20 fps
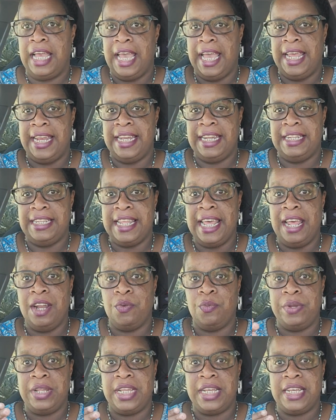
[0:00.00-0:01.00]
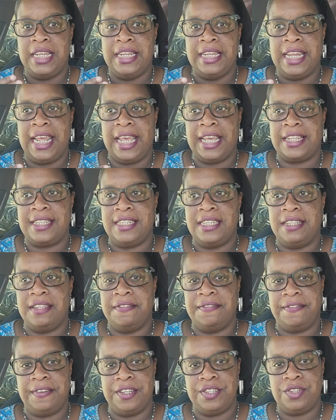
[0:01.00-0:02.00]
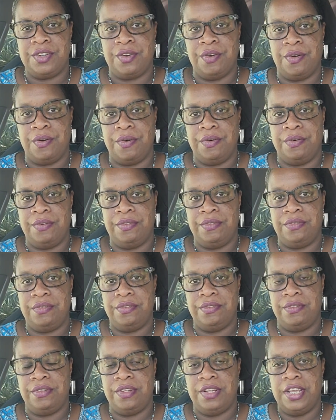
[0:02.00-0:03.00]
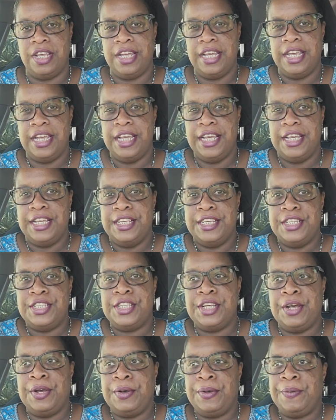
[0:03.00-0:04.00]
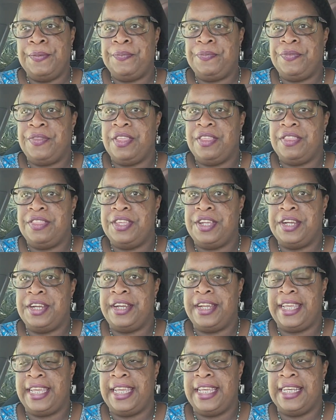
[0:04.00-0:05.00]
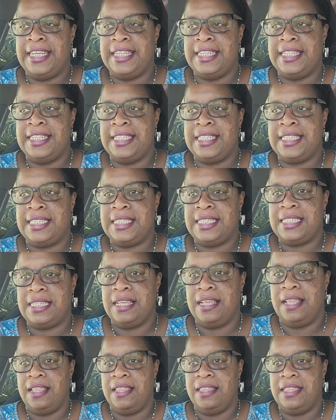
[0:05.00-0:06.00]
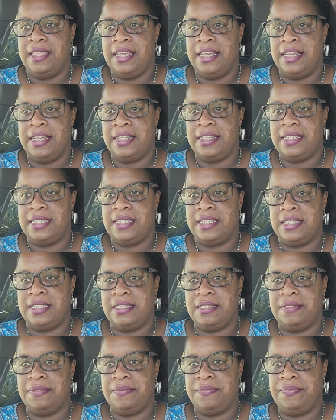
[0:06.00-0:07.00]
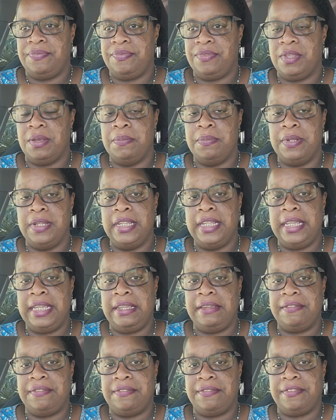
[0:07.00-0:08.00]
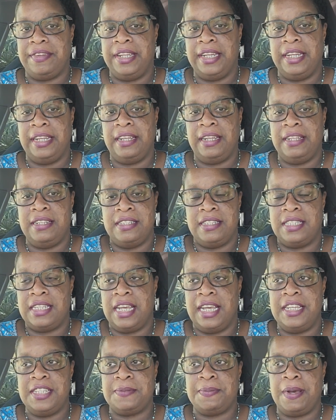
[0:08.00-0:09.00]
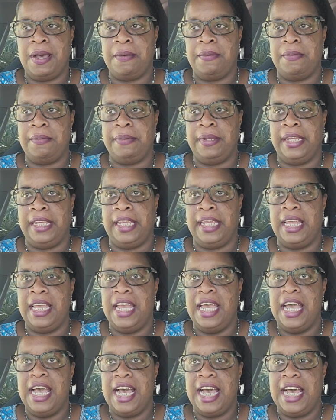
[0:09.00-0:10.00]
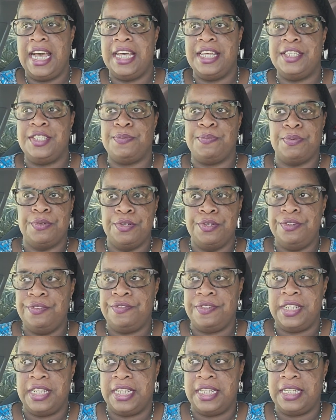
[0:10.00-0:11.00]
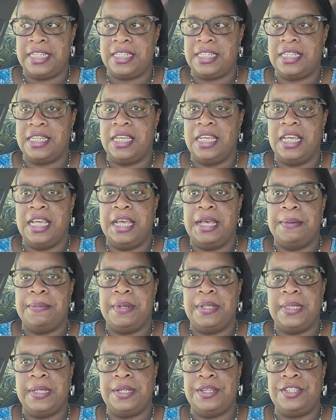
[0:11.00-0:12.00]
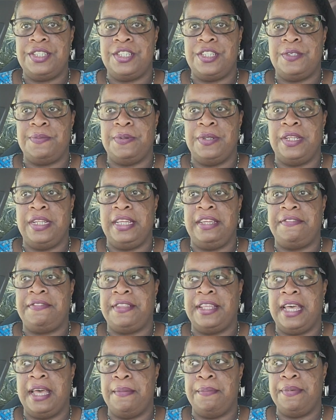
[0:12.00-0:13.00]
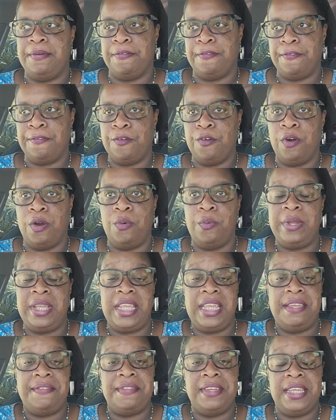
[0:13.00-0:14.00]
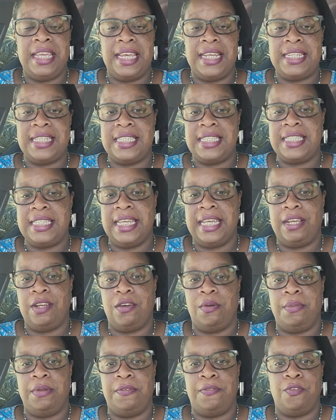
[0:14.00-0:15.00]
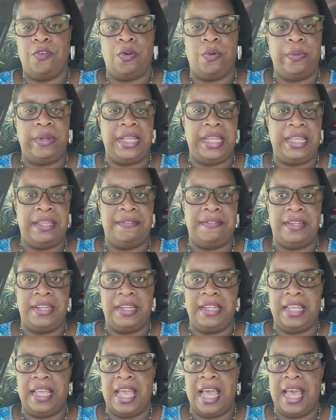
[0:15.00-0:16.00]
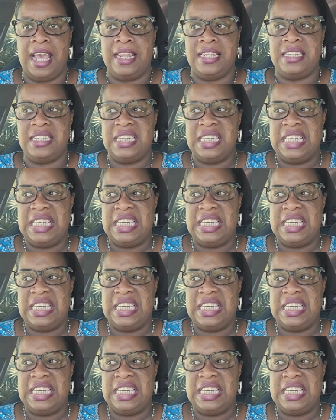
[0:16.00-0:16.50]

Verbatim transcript: and then we connect to the physical. So there is this belief, and, and science probably has proved it, but there's this belief that before we even get sick or before we even get,